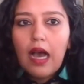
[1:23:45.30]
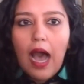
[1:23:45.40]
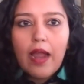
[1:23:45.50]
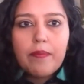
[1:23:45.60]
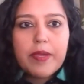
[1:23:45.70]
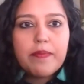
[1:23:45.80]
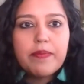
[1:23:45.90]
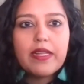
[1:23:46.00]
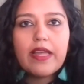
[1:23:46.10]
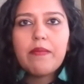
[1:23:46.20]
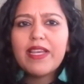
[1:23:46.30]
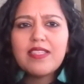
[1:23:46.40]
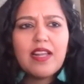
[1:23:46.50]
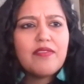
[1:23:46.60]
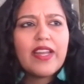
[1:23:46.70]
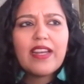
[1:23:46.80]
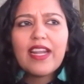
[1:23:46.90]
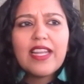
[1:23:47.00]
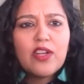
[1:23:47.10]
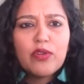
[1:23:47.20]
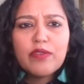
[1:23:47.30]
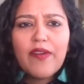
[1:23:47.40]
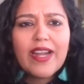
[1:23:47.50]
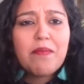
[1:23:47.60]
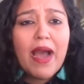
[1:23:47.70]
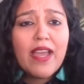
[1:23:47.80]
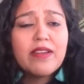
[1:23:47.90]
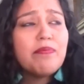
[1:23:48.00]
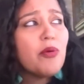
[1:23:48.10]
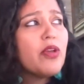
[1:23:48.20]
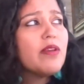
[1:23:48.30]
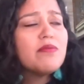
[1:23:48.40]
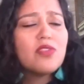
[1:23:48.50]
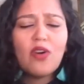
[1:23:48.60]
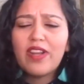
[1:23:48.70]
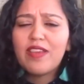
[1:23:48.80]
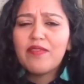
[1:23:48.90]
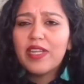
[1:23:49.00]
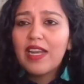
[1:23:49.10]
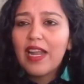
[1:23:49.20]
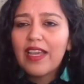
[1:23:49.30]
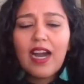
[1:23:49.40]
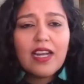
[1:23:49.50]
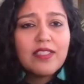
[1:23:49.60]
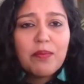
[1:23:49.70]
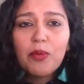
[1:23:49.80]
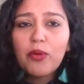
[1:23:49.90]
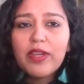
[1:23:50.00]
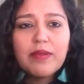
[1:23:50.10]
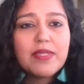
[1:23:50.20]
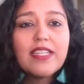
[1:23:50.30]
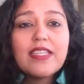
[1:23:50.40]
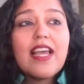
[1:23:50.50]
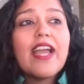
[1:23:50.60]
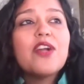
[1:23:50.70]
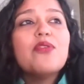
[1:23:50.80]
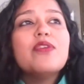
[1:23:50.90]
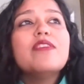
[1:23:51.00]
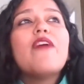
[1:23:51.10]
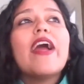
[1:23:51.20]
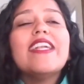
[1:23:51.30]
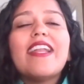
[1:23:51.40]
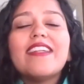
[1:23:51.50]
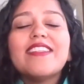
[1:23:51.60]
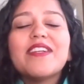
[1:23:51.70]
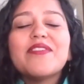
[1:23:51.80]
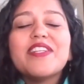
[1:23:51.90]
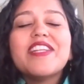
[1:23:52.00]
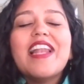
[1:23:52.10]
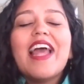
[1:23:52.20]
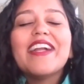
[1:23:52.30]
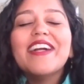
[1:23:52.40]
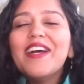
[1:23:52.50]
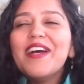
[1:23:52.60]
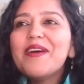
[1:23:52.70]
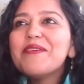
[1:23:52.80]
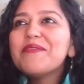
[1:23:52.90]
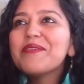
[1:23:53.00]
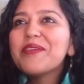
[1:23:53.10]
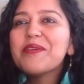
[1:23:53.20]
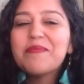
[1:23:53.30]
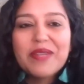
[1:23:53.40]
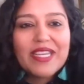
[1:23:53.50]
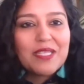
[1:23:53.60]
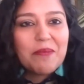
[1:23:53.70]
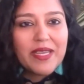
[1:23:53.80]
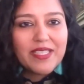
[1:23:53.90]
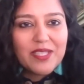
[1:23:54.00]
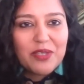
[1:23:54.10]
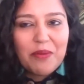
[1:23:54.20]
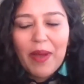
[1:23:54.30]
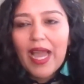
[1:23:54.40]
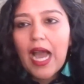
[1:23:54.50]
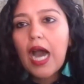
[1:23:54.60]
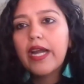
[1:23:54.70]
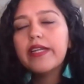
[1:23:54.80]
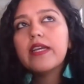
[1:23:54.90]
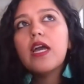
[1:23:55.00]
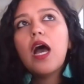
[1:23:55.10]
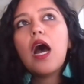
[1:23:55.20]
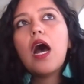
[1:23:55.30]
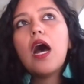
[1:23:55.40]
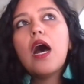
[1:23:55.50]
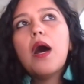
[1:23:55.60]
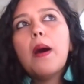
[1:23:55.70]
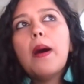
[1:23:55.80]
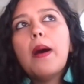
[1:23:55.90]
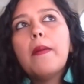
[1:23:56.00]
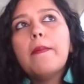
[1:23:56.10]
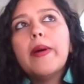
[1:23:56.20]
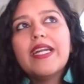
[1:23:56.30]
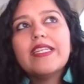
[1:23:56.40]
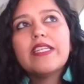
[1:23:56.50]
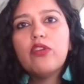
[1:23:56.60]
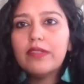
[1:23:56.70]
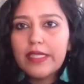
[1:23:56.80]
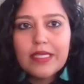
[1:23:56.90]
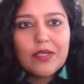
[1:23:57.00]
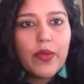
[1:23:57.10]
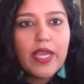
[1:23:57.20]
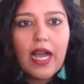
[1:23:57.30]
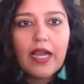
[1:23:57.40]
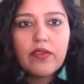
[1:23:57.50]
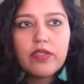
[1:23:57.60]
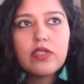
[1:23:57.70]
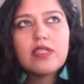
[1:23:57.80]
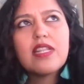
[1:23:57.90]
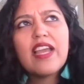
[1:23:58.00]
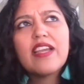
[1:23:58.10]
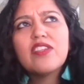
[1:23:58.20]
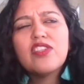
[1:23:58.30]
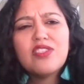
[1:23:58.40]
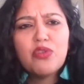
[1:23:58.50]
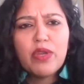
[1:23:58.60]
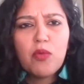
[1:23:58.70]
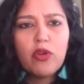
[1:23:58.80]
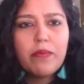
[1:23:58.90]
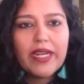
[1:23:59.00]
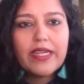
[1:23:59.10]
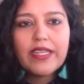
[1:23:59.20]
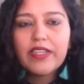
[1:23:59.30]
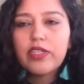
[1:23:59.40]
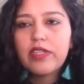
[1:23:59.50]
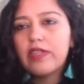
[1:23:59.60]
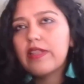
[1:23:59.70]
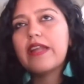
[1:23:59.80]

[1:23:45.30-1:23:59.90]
our people and myself. I really couldn't find my poems or even like other poems. I couldn't find anything which like brings peace to my heart. But this week I was just like just doing more meditation,